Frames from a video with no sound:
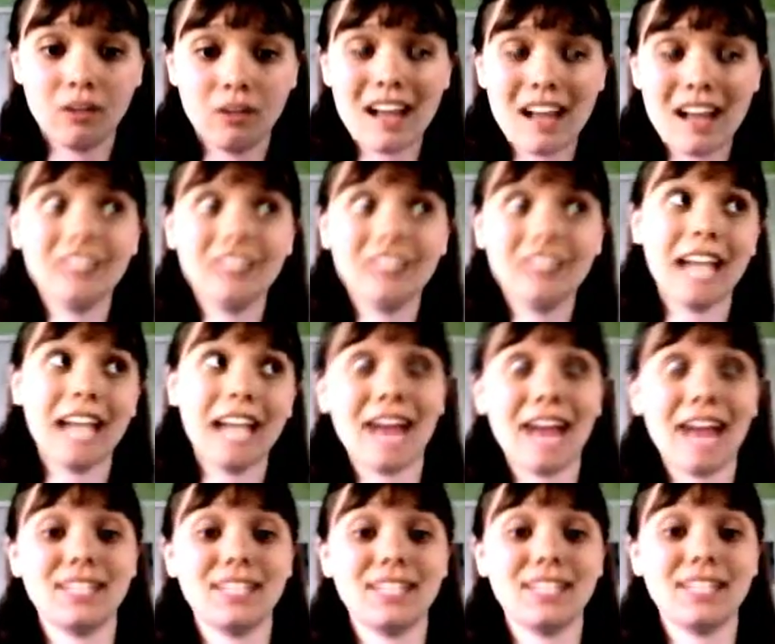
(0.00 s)
Well, you
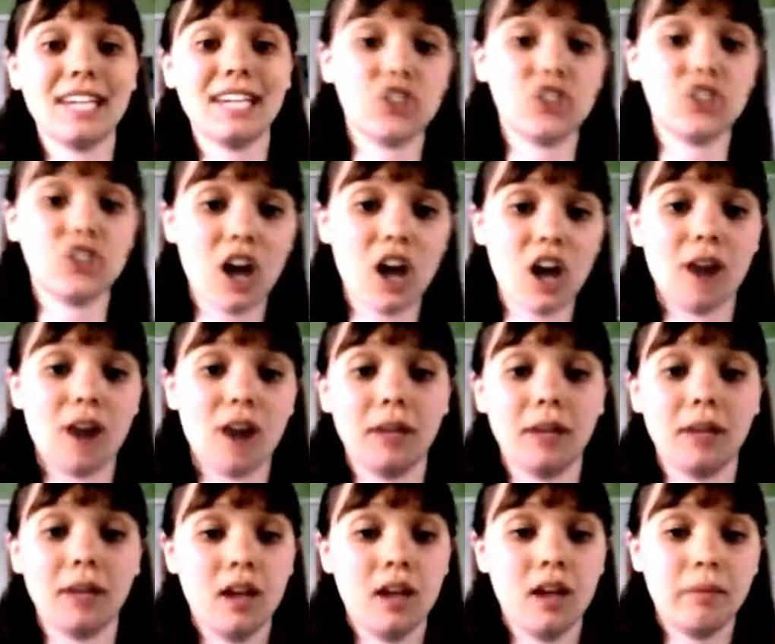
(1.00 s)
have to get a
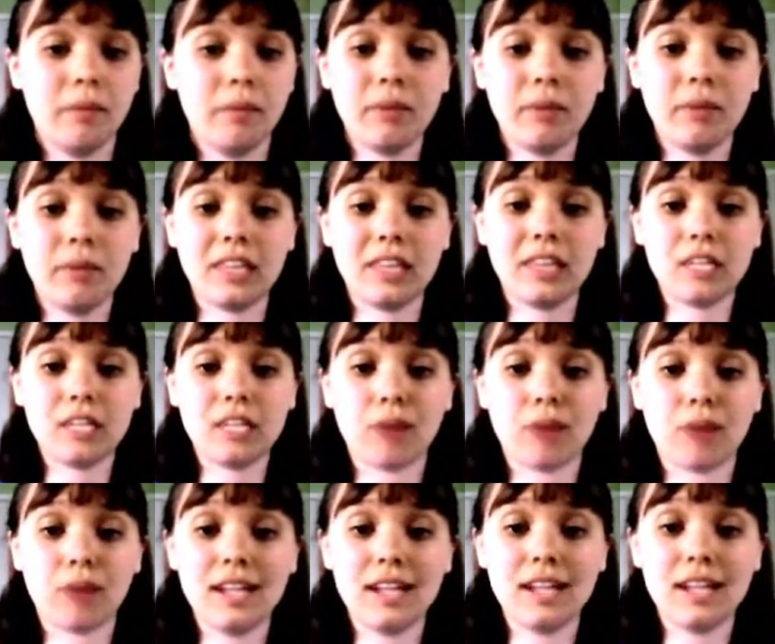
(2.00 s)
job. But with these
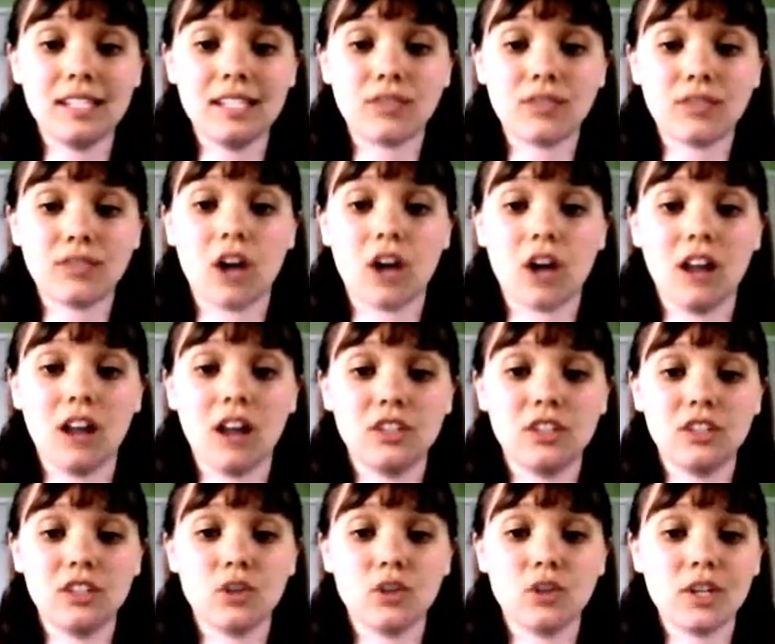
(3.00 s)
prices for
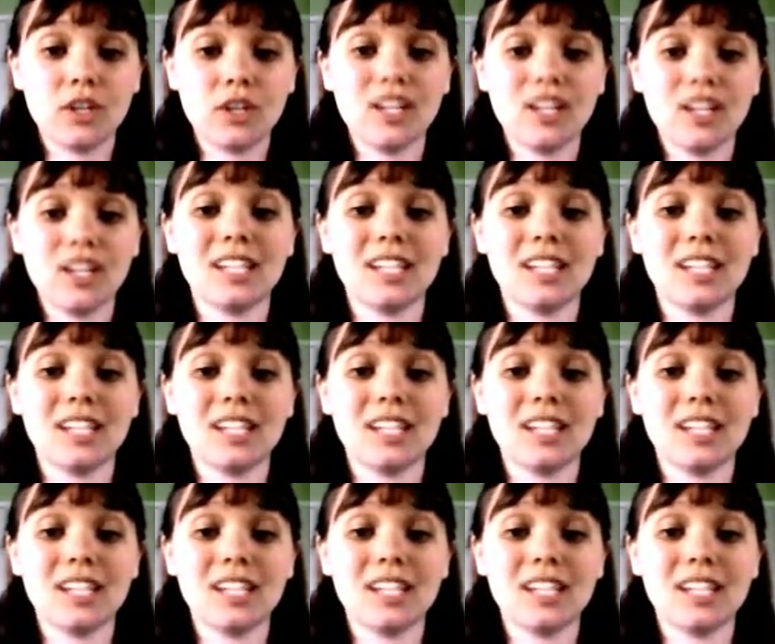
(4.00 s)
college tuition,